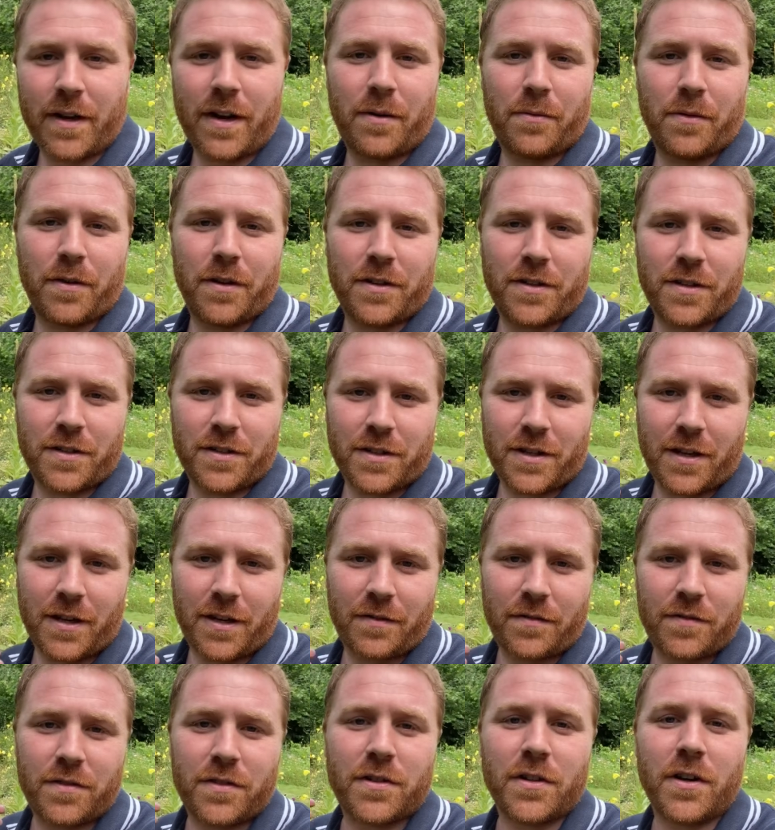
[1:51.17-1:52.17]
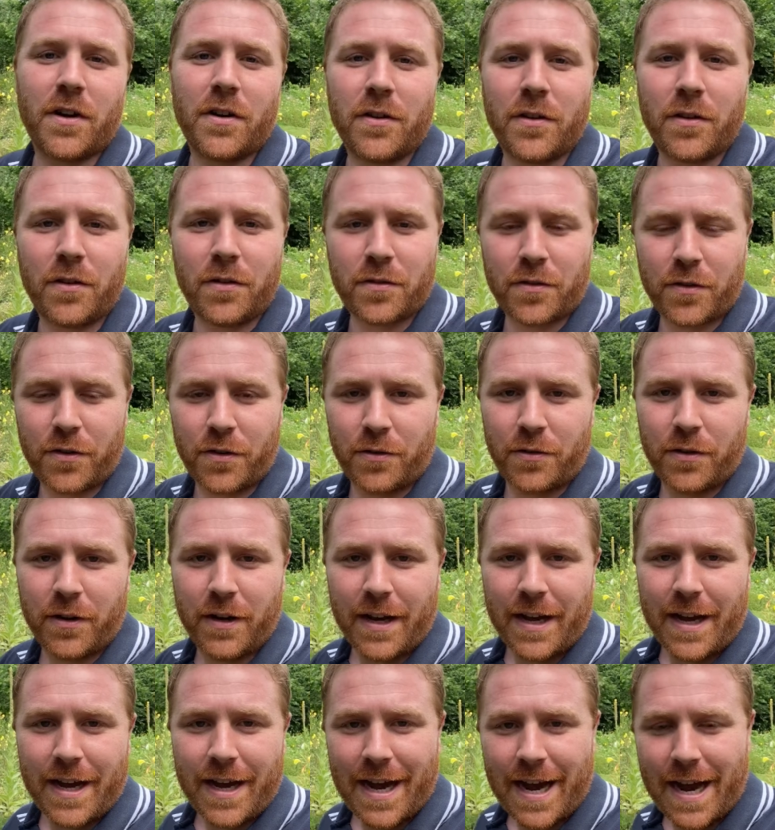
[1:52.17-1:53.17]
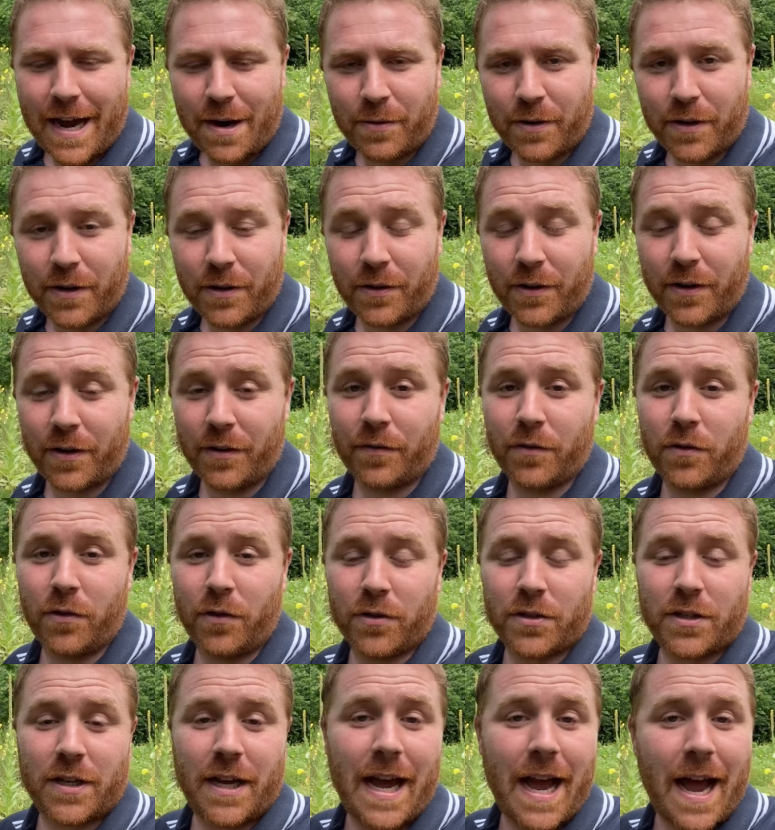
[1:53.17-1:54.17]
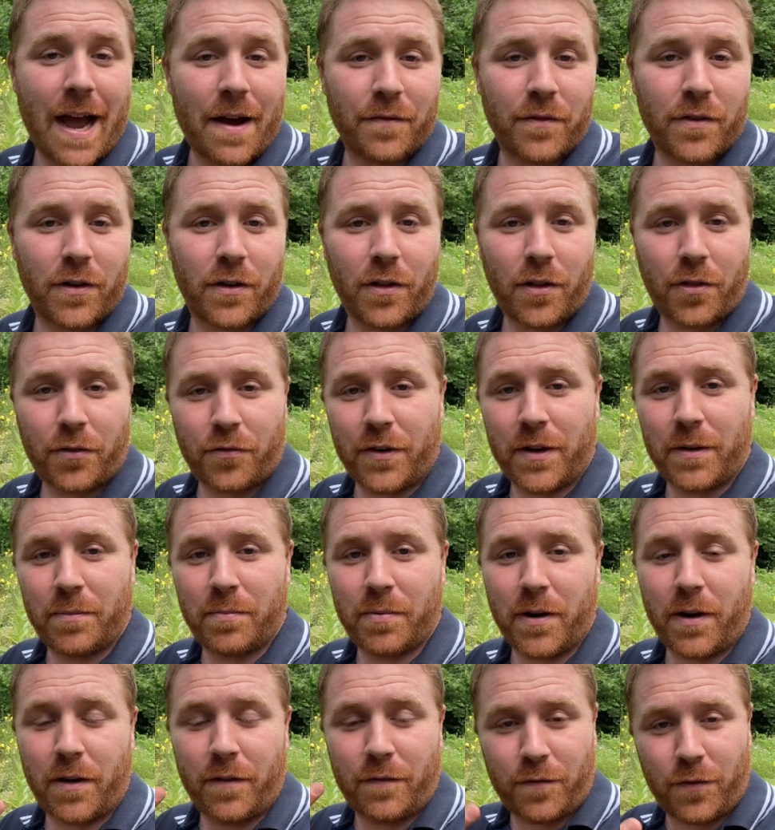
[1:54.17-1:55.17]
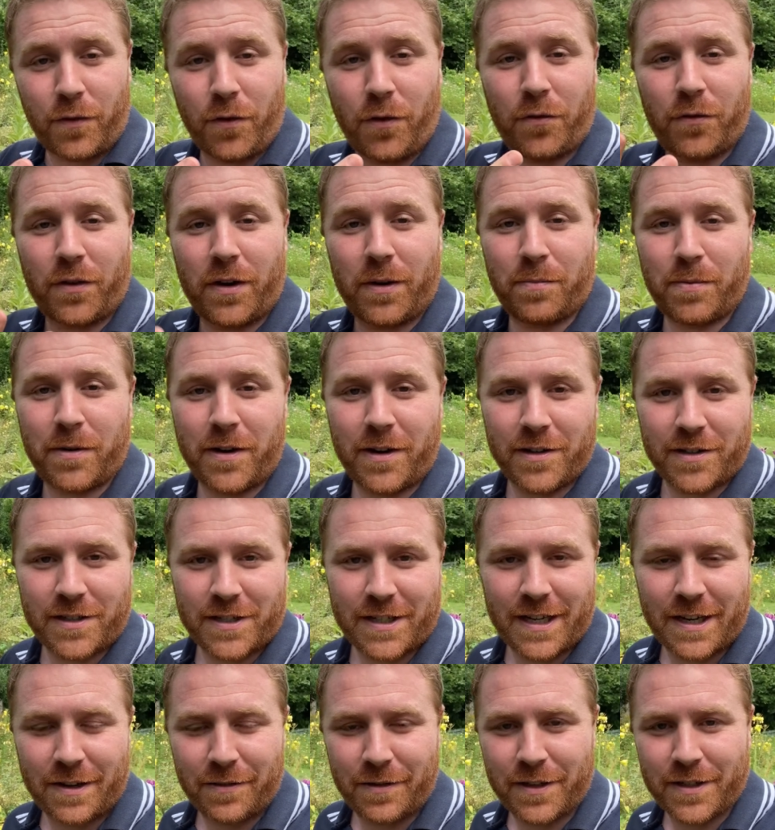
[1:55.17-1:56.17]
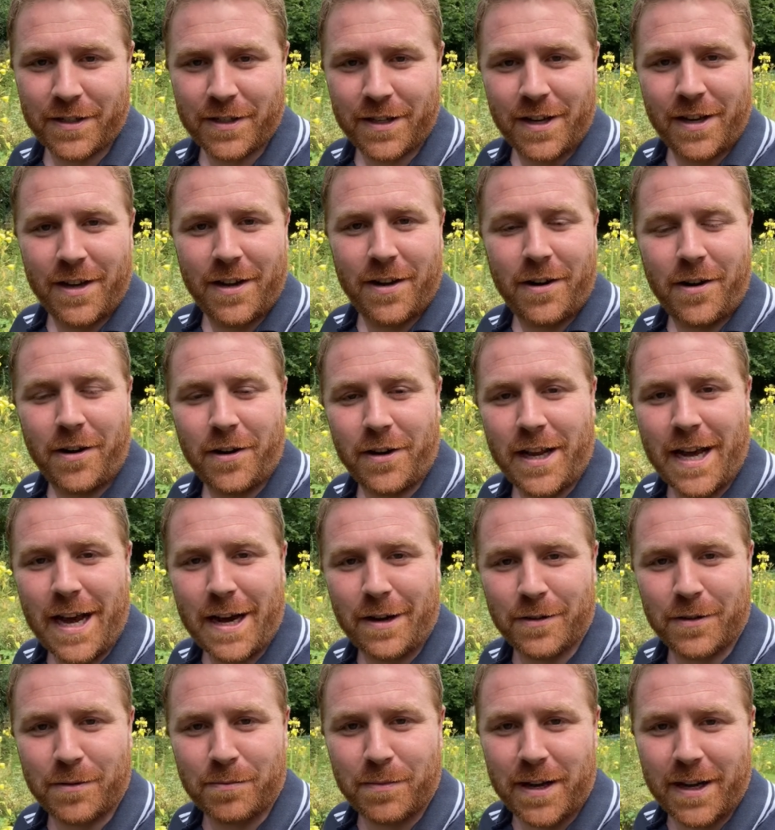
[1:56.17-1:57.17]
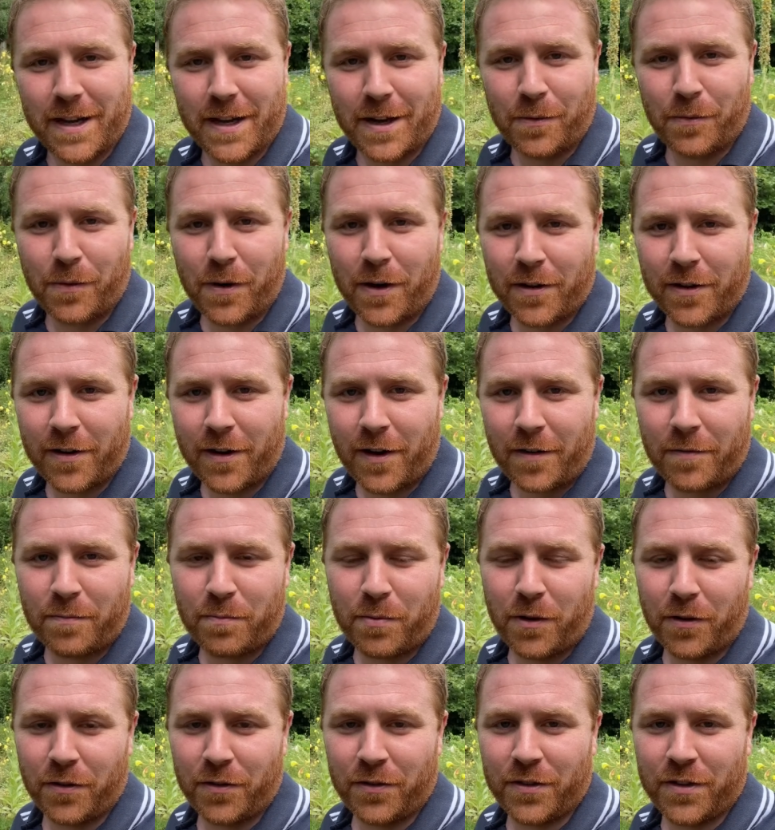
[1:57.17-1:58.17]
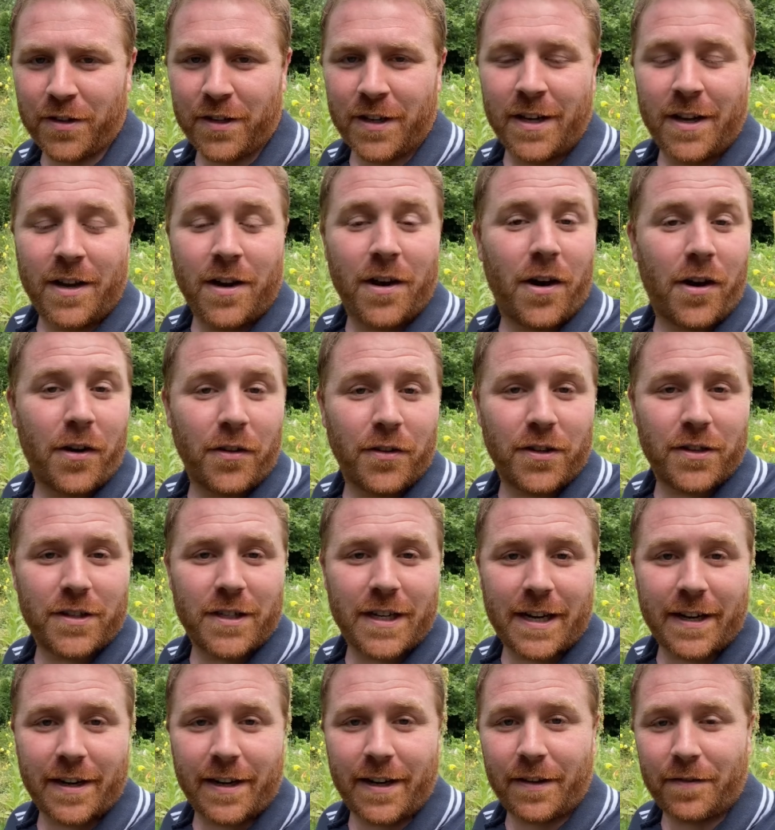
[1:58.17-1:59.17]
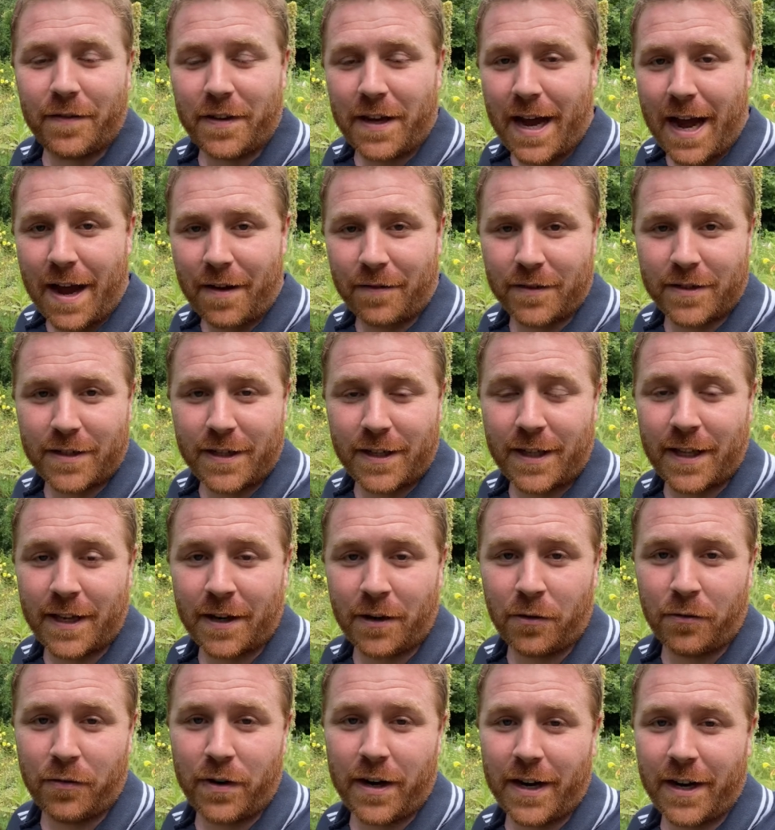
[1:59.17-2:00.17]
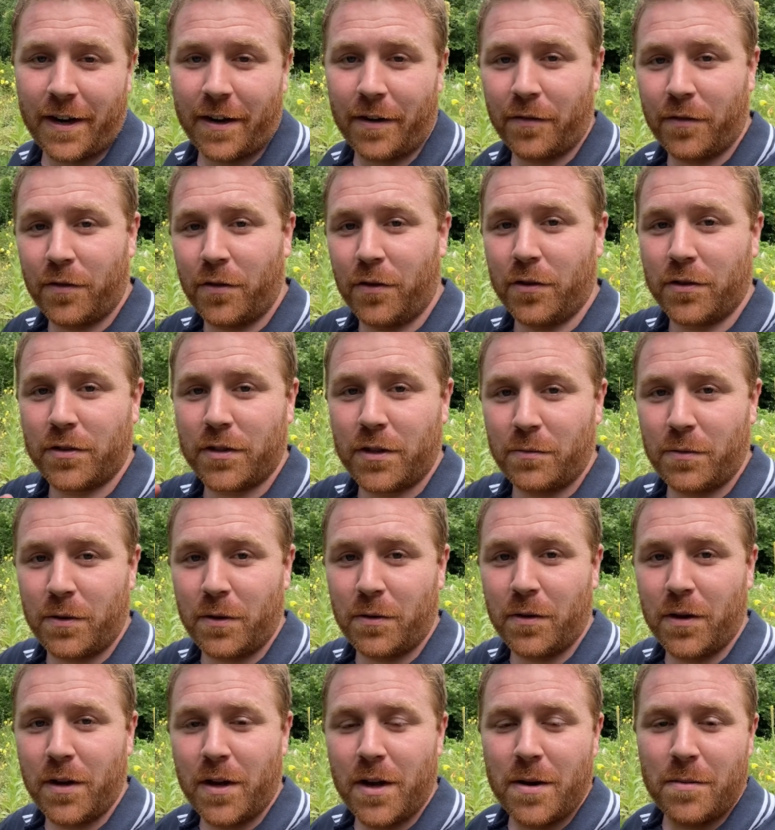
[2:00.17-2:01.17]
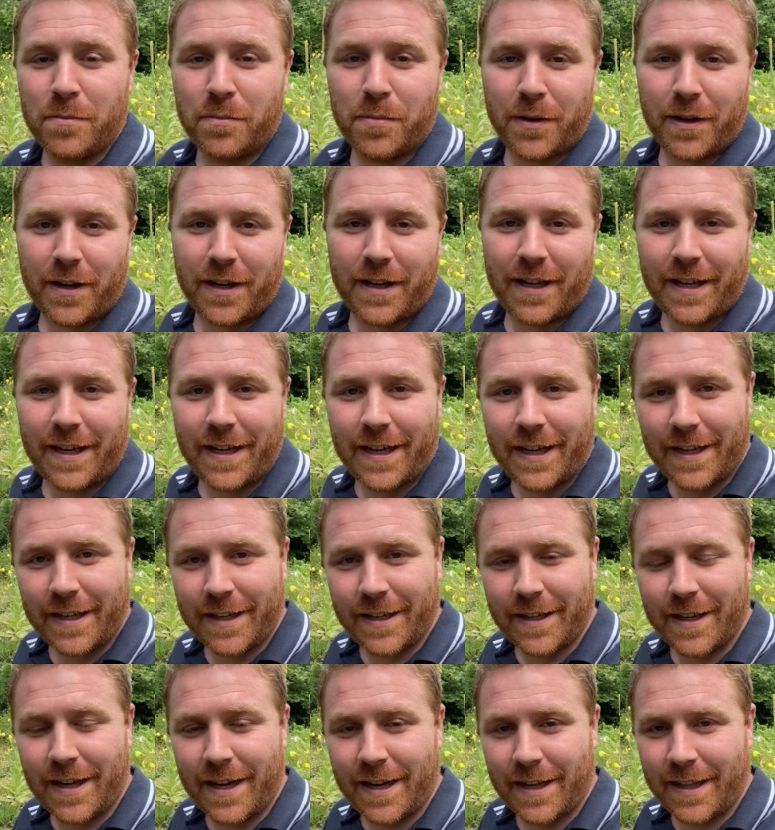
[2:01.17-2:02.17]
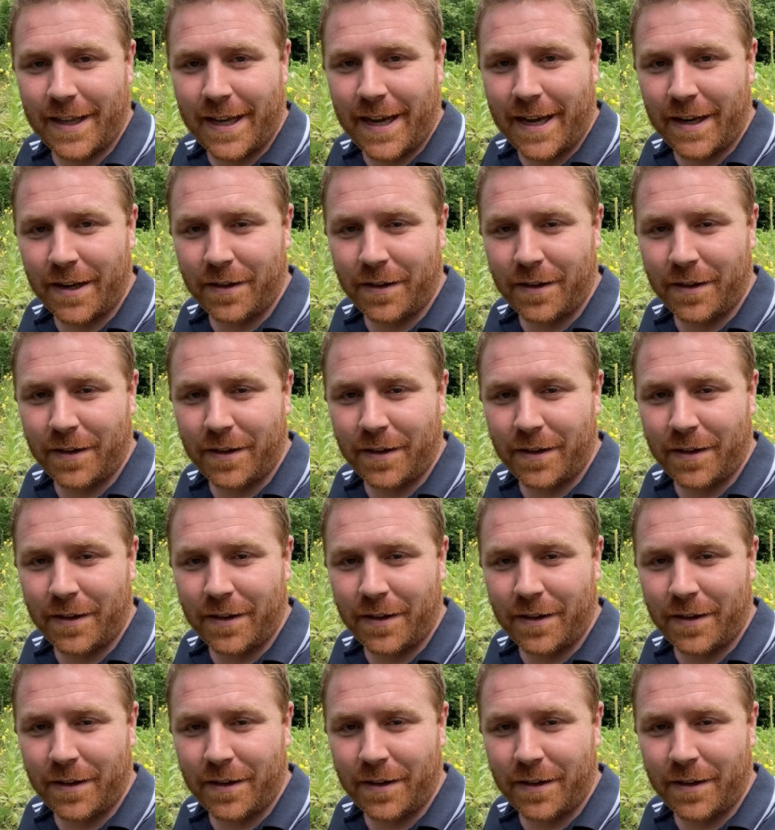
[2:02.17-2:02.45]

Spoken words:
I want to just kind of show you through how I do it, and of course I have got the full three-part series on how to make a wildlife pond on the channel if you haven't seen that already, and of course I will put a link in at the